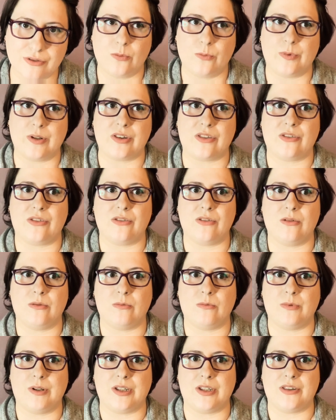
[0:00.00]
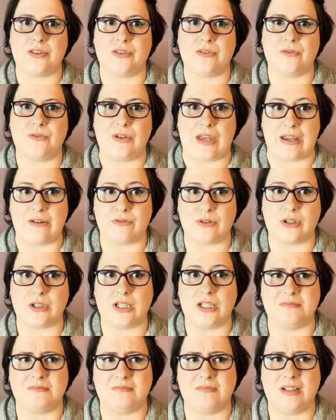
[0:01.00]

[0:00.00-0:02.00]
with favor,